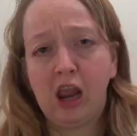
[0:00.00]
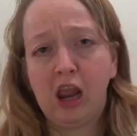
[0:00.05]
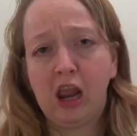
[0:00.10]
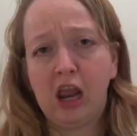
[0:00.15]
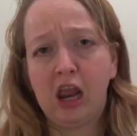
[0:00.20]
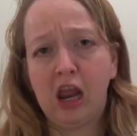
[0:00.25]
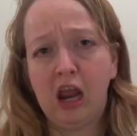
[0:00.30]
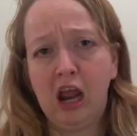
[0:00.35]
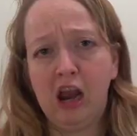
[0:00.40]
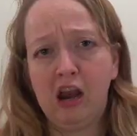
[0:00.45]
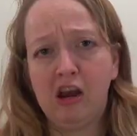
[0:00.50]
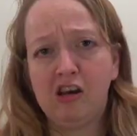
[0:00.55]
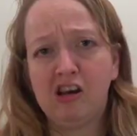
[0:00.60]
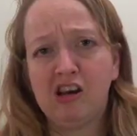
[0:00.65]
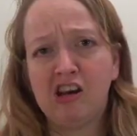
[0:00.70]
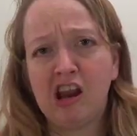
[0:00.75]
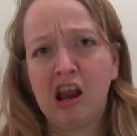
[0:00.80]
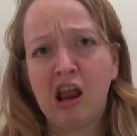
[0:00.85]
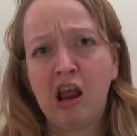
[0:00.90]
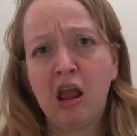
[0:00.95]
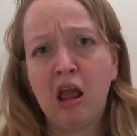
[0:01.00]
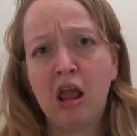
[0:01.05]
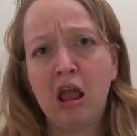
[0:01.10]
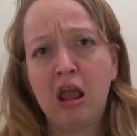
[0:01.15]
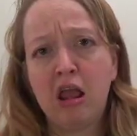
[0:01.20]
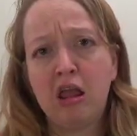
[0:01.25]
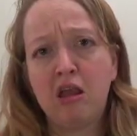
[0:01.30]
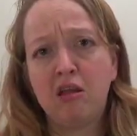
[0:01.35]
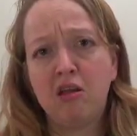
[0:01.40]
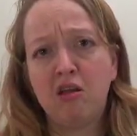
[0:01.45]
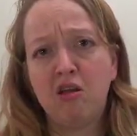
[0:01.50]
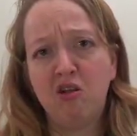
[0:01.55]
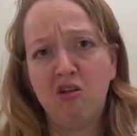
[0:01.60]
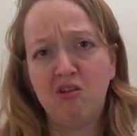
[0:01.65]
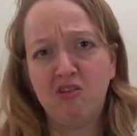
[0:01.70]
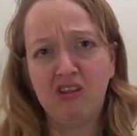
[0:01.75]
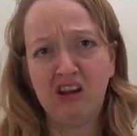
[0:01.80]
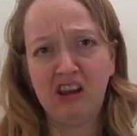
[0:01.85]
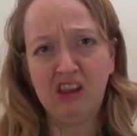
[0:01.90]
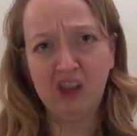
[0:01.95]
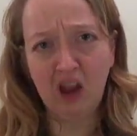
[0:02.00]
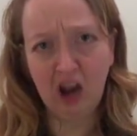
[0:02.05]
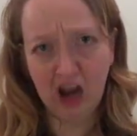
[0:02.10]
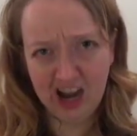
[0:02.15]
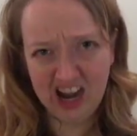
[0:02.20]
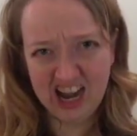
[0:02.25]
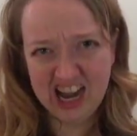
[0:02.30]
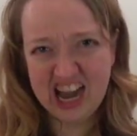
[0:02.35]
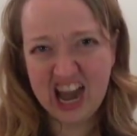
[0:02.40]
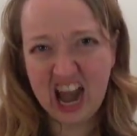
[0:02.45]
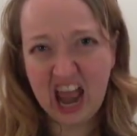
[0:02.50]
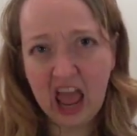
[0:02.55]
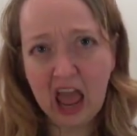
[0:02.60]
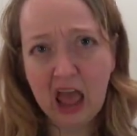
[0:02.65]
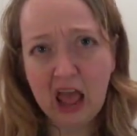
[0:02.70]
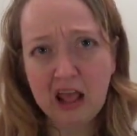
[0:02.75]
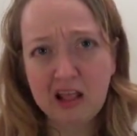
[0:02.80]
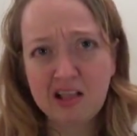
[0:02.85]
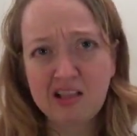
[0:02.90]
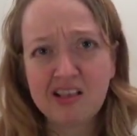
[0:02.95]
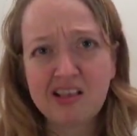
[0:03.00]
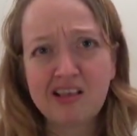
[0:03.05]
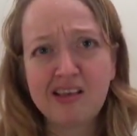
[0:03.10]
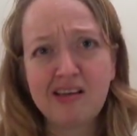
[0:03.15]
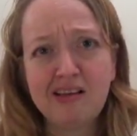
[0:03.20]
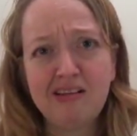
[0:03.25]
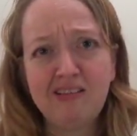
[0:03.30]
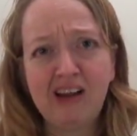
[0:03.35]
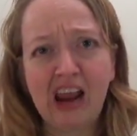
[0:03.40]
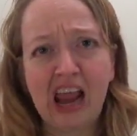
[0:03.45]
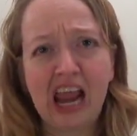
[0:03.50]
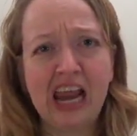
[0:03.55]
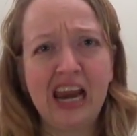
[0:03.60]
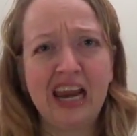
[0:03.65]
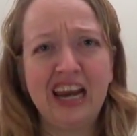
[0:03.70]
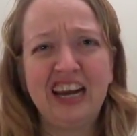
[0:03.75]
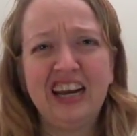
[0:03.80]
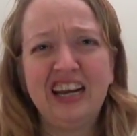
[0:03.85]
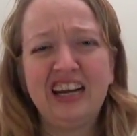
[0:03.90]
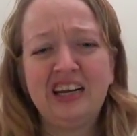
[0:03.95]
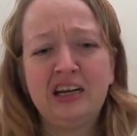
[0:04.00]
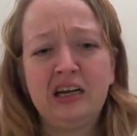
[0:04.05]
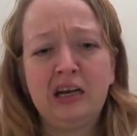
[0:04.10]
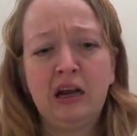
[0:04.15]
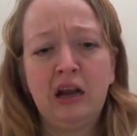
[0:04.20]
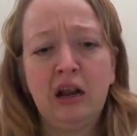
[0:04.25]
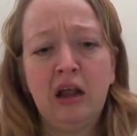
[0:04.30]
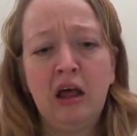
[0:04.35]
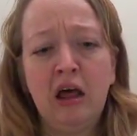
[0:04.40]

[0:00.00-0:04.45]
And you will learn as you age